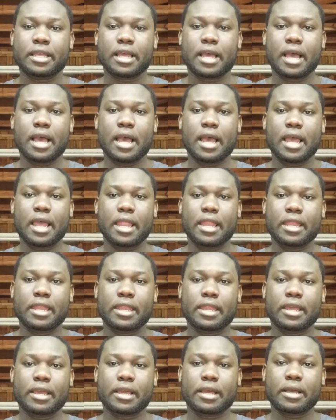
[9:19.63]

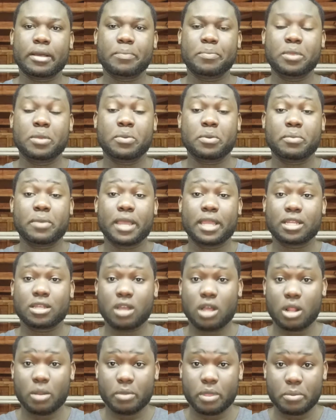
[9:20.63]
And people might
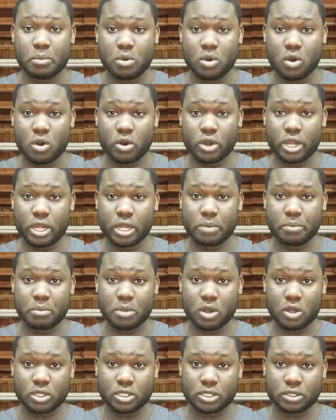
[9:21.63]
call me boring,
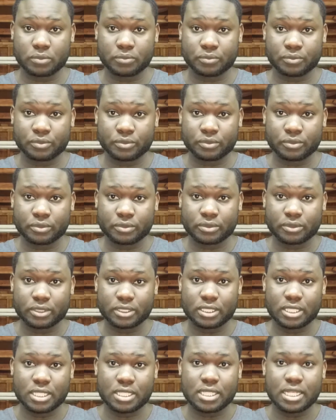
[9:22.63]
but
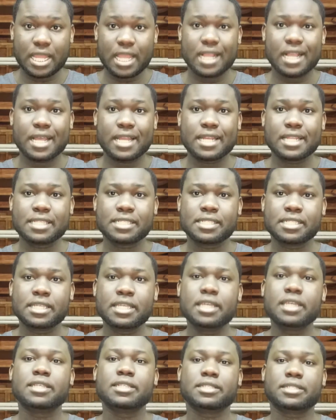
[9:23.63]
it's like a
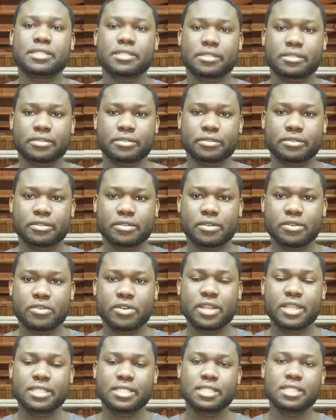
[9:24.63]
disease.
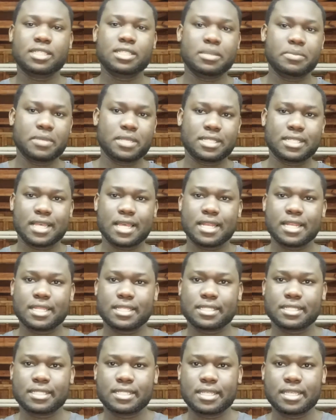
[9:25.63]
Racism is a
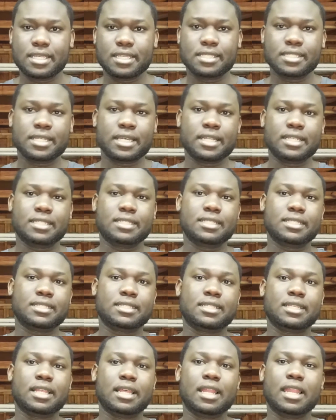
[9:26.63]
disease and it is
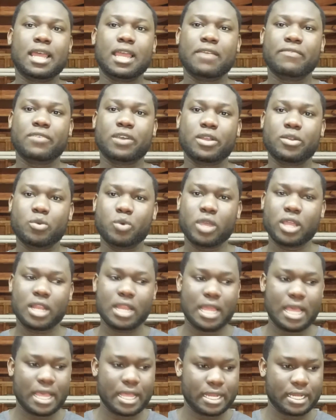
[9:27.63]
still alive and well,
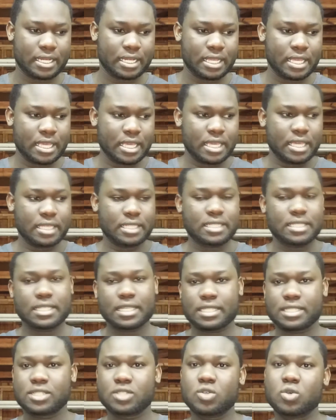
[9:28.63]
and it is
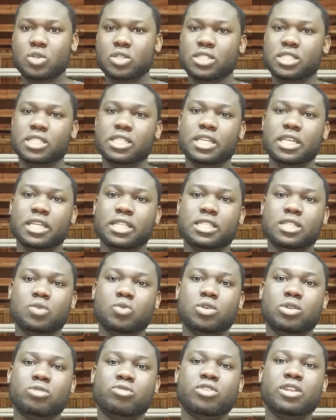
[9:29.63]
associated
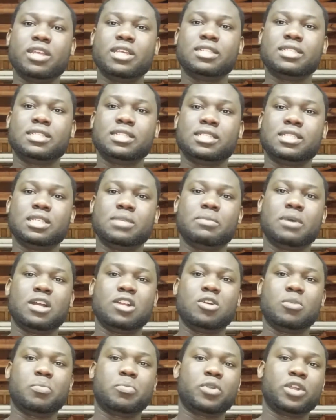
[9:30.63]
with racism and
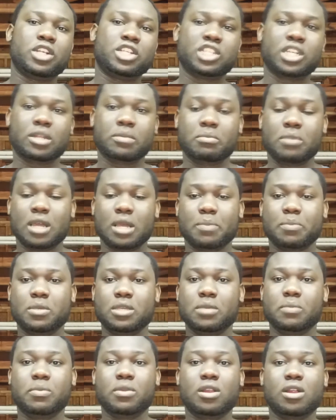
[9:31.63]
oppression. Black
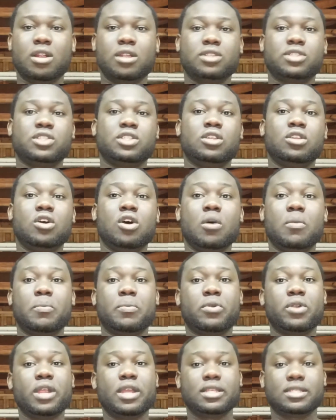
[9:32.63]
people are still
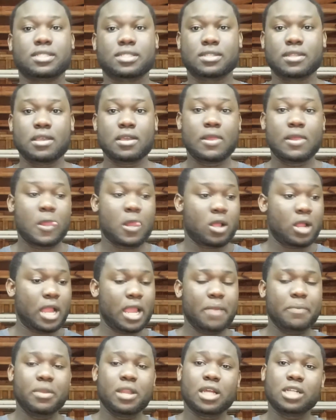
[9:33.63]
oppressed.
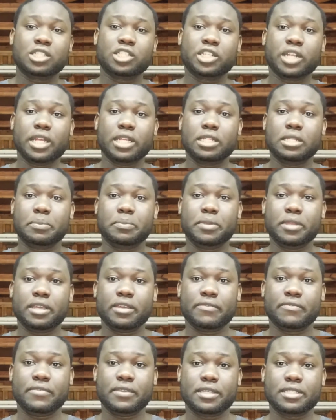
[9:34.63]
I'm not trying to
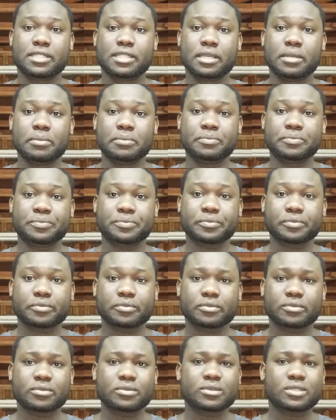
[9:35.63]
play a victim.
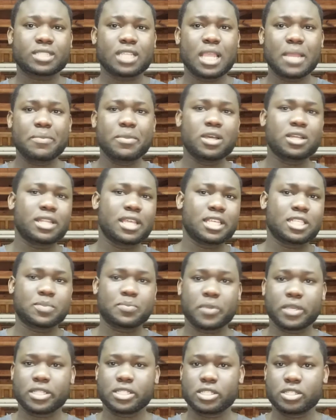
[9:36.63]
I'm not
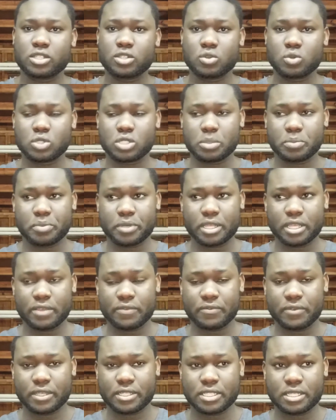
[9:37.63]
expecting you to play a
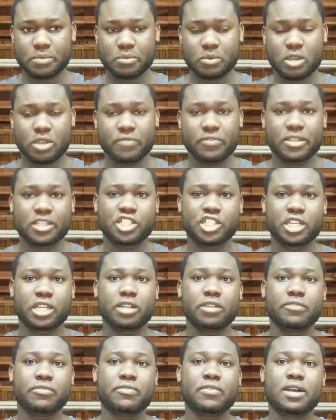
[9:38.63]
victim, but if you check
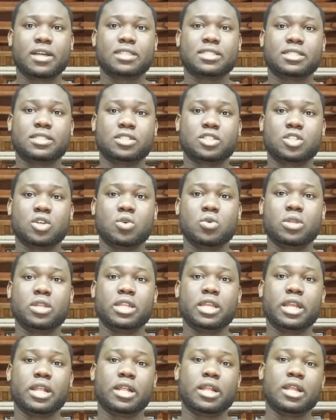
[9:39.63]
the facts, it's out
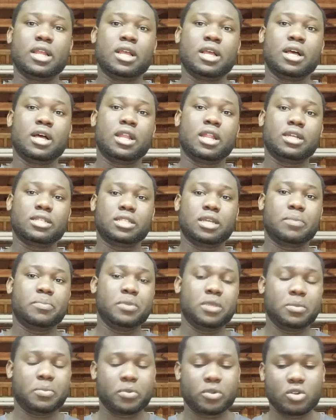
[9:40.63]
there. A lot of
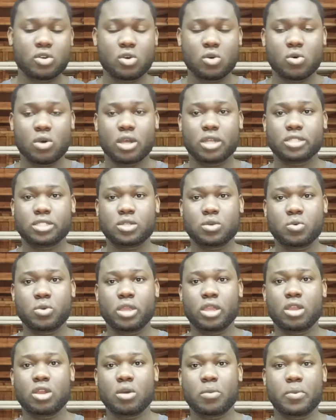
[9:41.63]
people don't want to
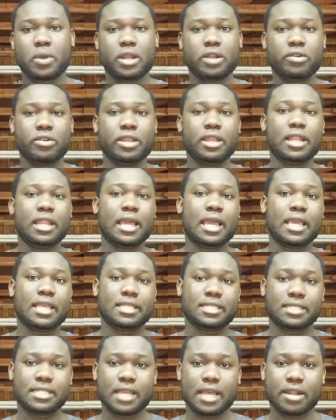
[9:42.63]
wake up and
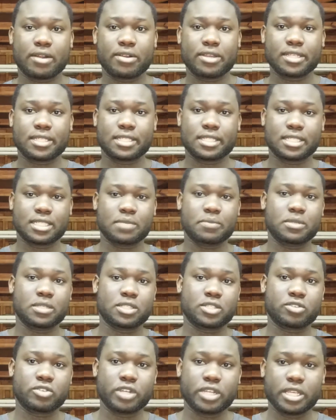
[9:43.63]
realize that racism
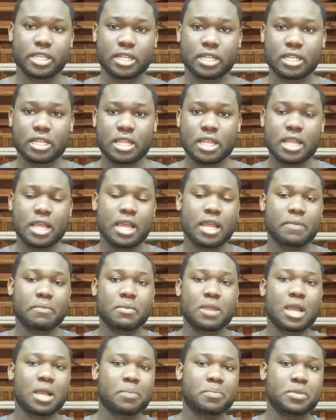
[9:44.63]
is real and
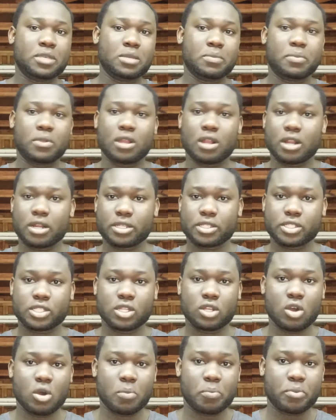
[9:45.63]
black people are
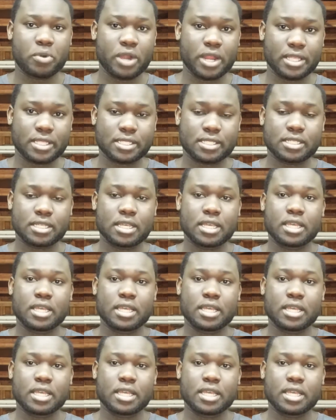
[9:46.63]
still oppressed.